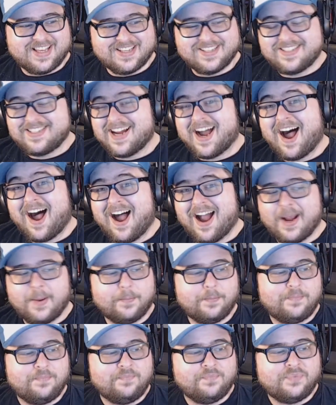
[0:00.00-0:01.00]
time.
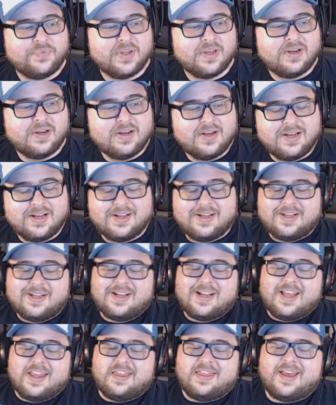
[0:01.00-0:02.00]

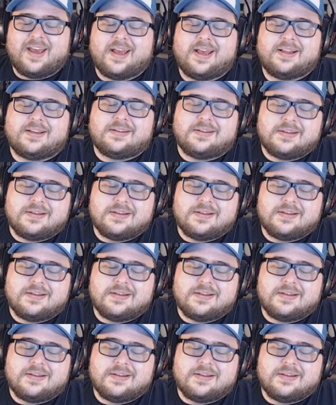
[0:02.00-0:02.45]
That